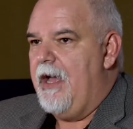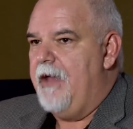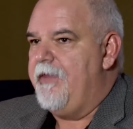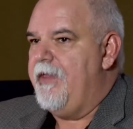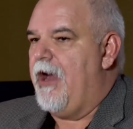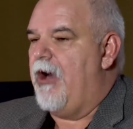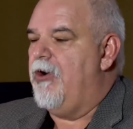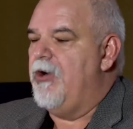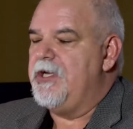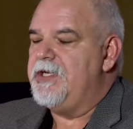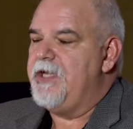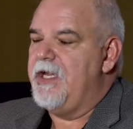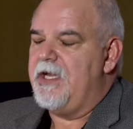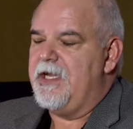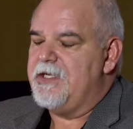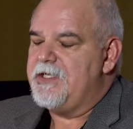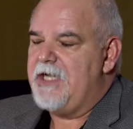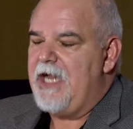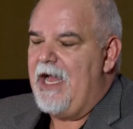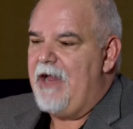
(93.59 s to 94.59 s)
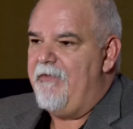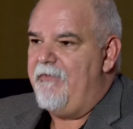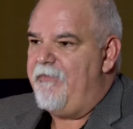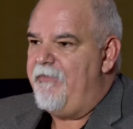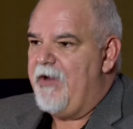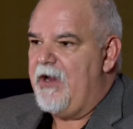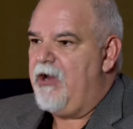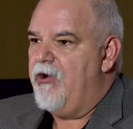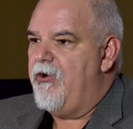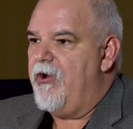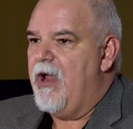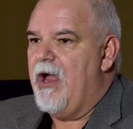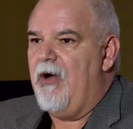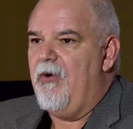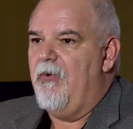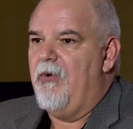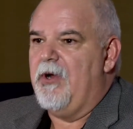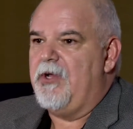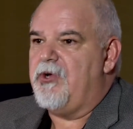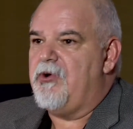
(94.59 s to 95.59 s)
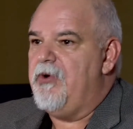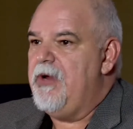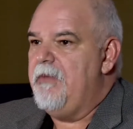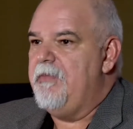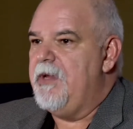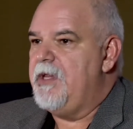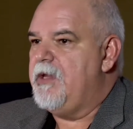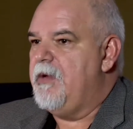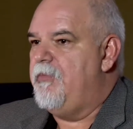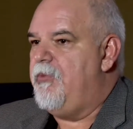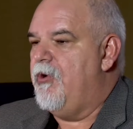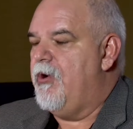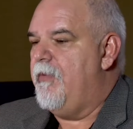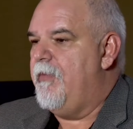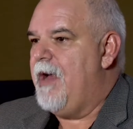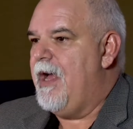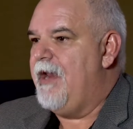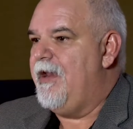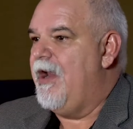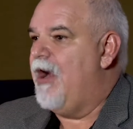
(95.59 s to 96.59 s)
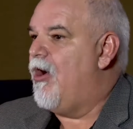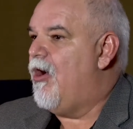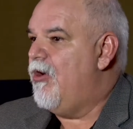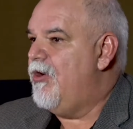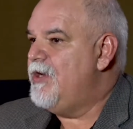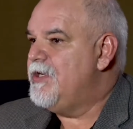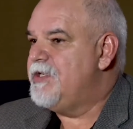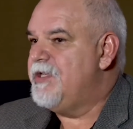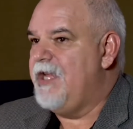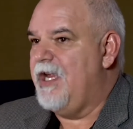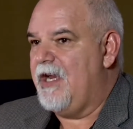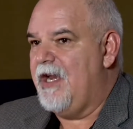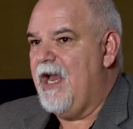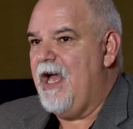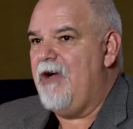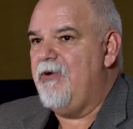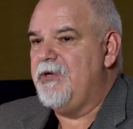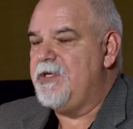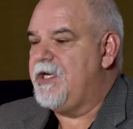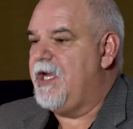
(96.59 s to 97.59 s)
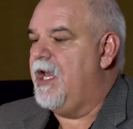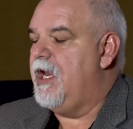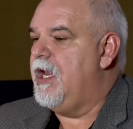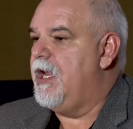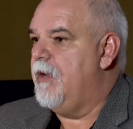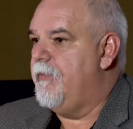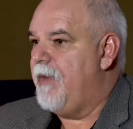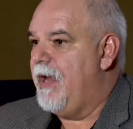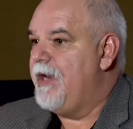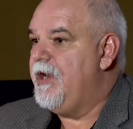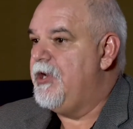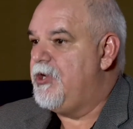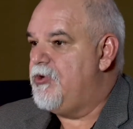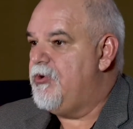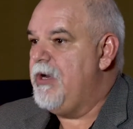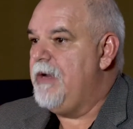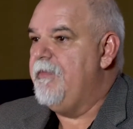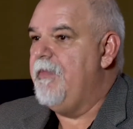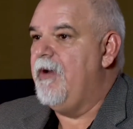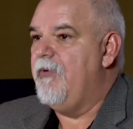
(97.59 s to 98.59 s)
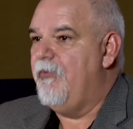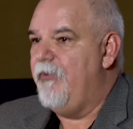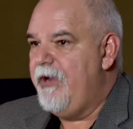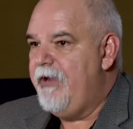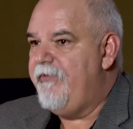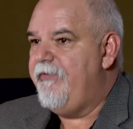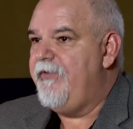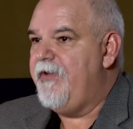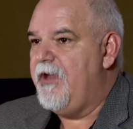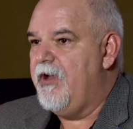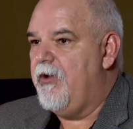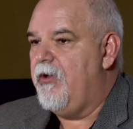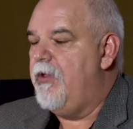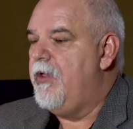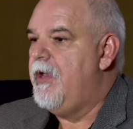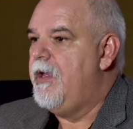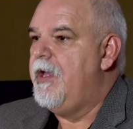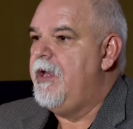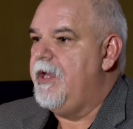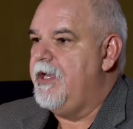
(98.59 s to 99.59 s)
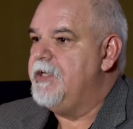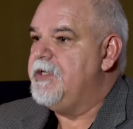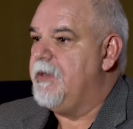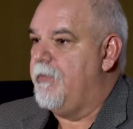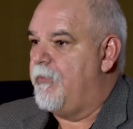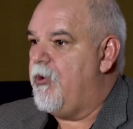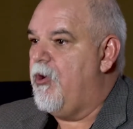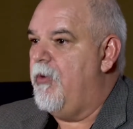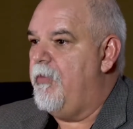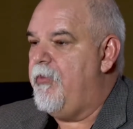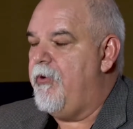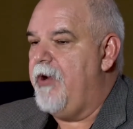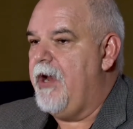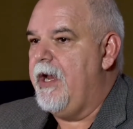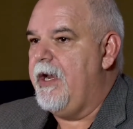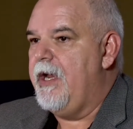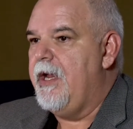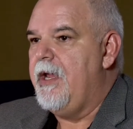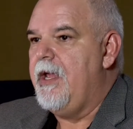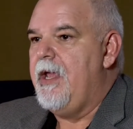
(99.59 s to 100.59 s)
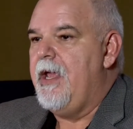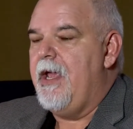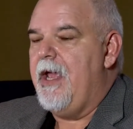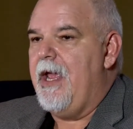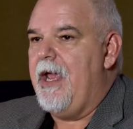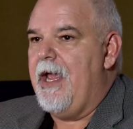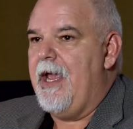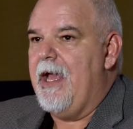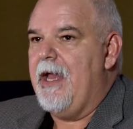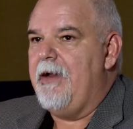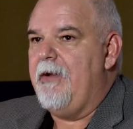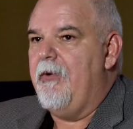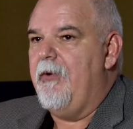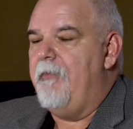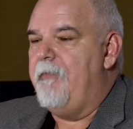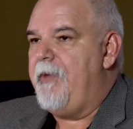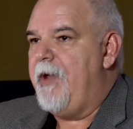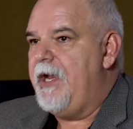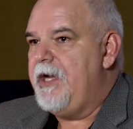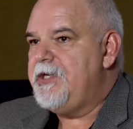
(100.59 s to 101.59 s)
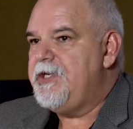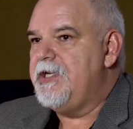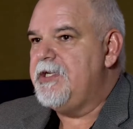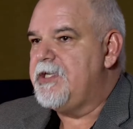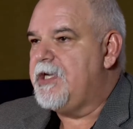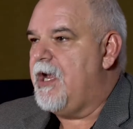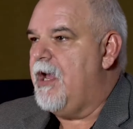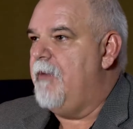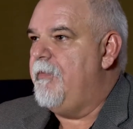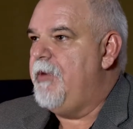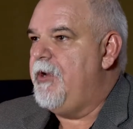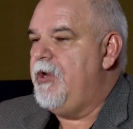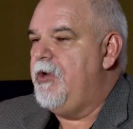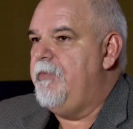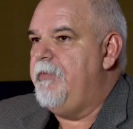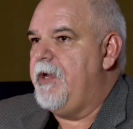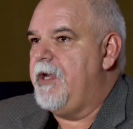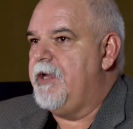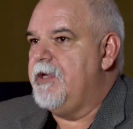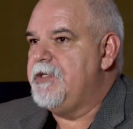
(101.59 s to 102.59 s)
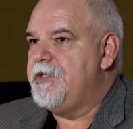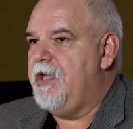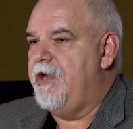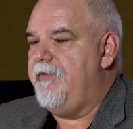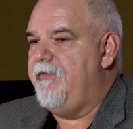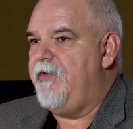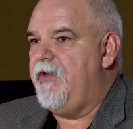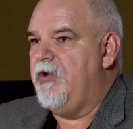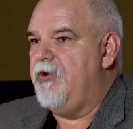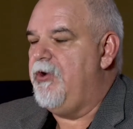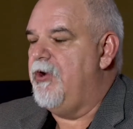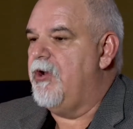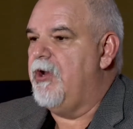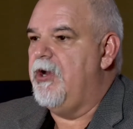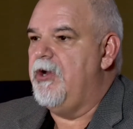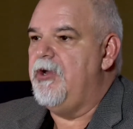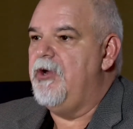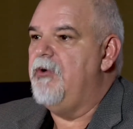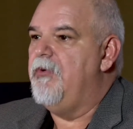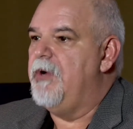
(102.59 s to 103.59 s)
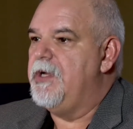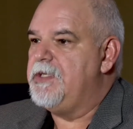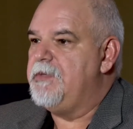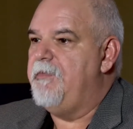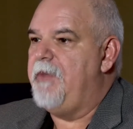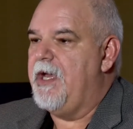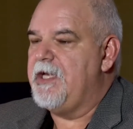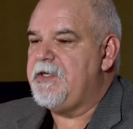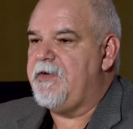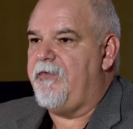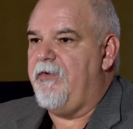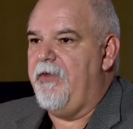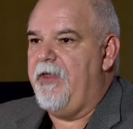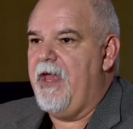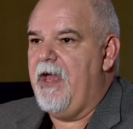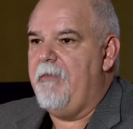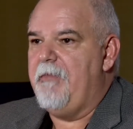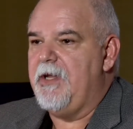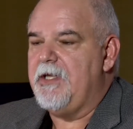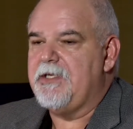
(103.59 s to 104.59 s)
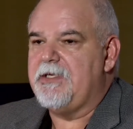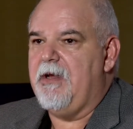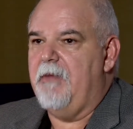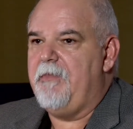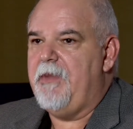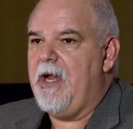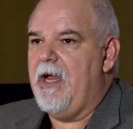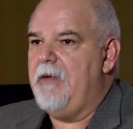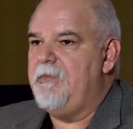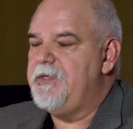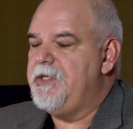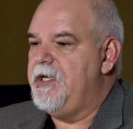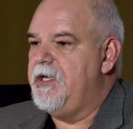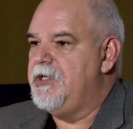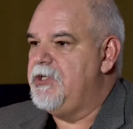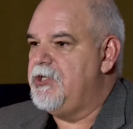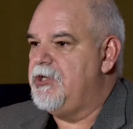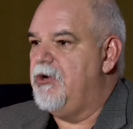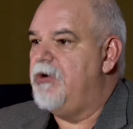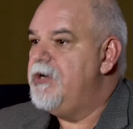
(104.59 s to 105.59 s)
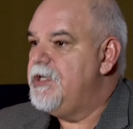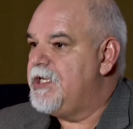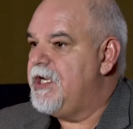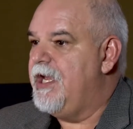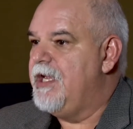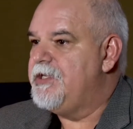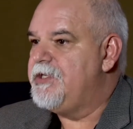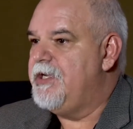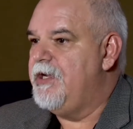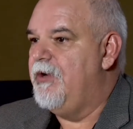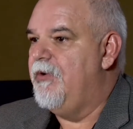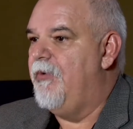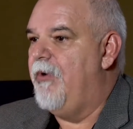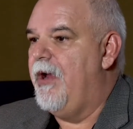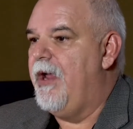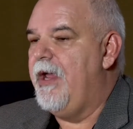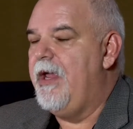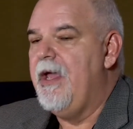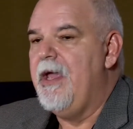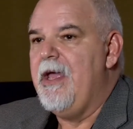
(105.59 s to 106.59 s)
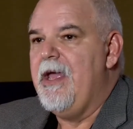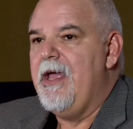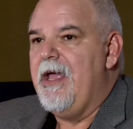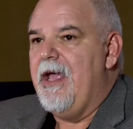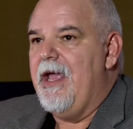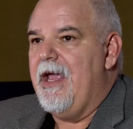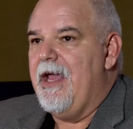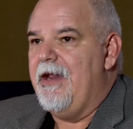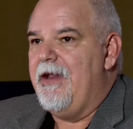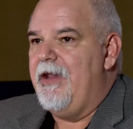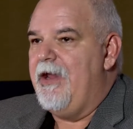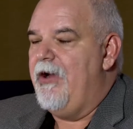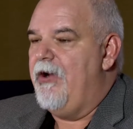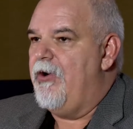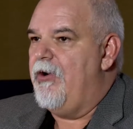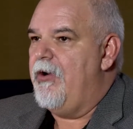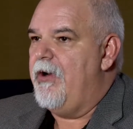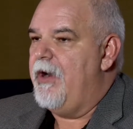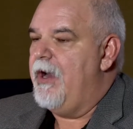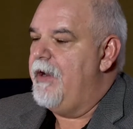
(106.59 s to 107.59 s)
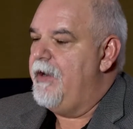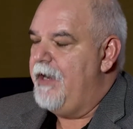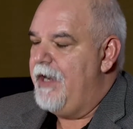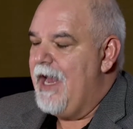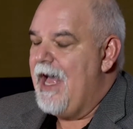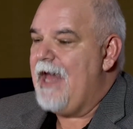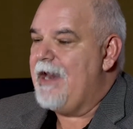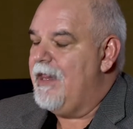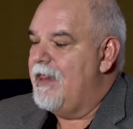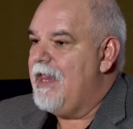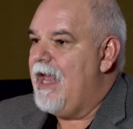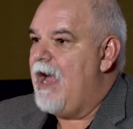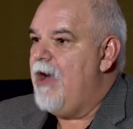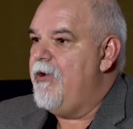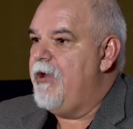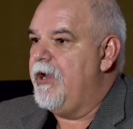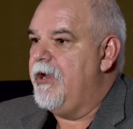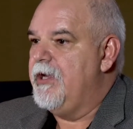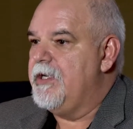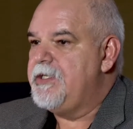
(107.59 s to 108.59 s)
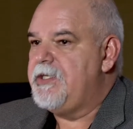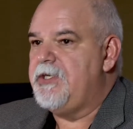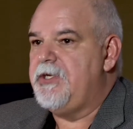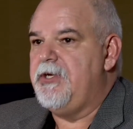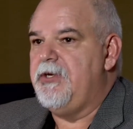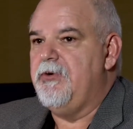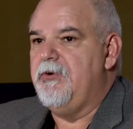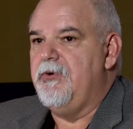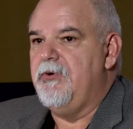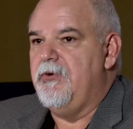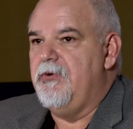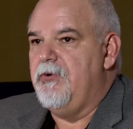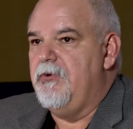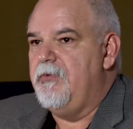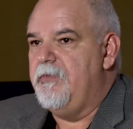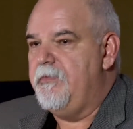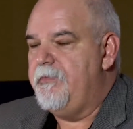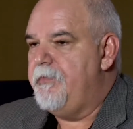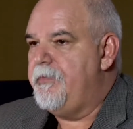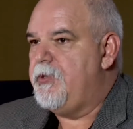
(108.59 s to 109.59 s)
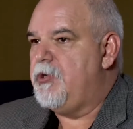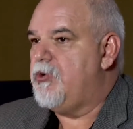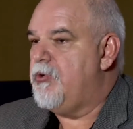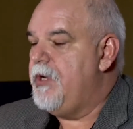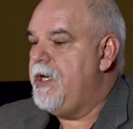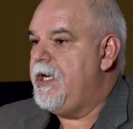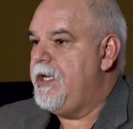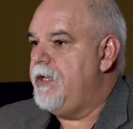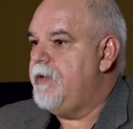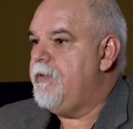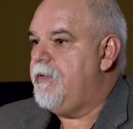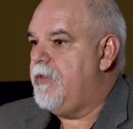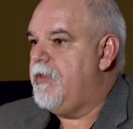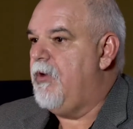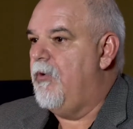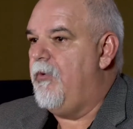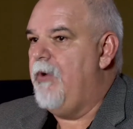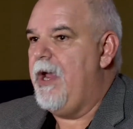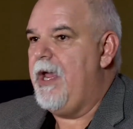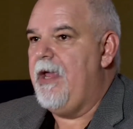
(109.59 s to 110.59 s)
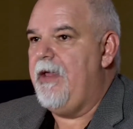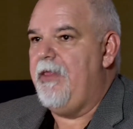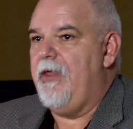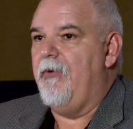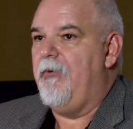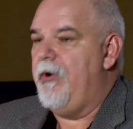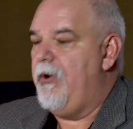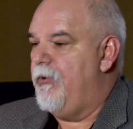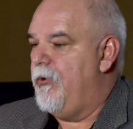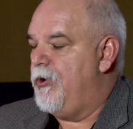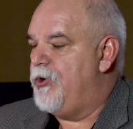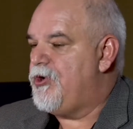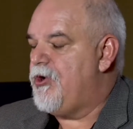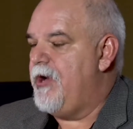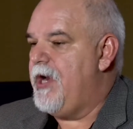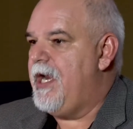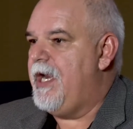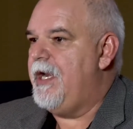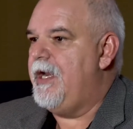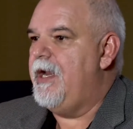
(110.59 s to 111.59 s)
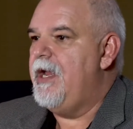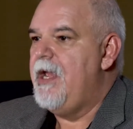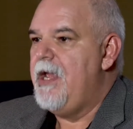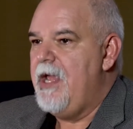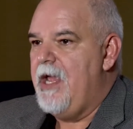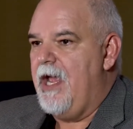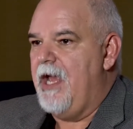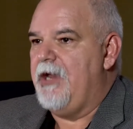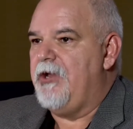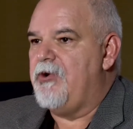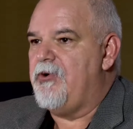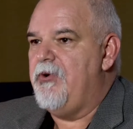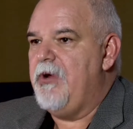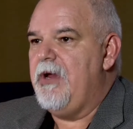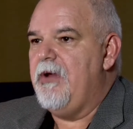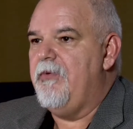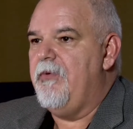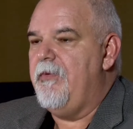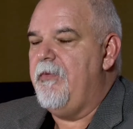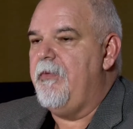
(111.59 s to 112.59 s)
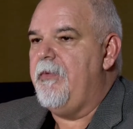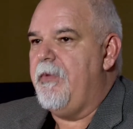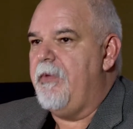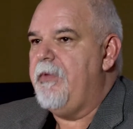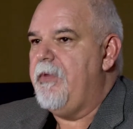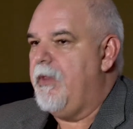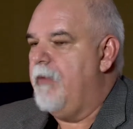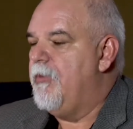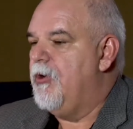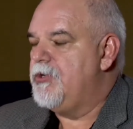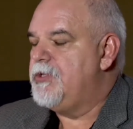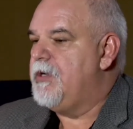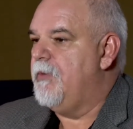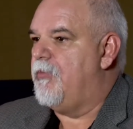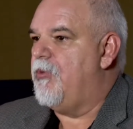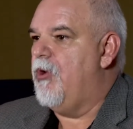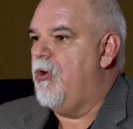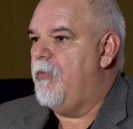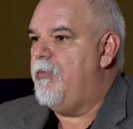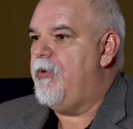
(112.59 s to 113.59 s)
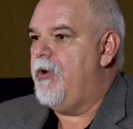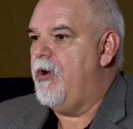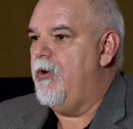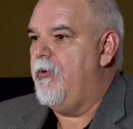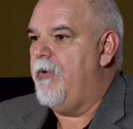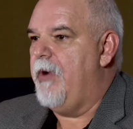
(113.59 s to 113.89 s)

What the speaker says: The hardest thing is not figuring out what treatment to put them on. The hardest thing now is getting them on the treatment we feel is appropriate. And patients come to you because they feel you're going to do what's best for them, and sometimes the insurance gets in the way, and they're not allowing us to treat the way that we were trained and treat the most appropriate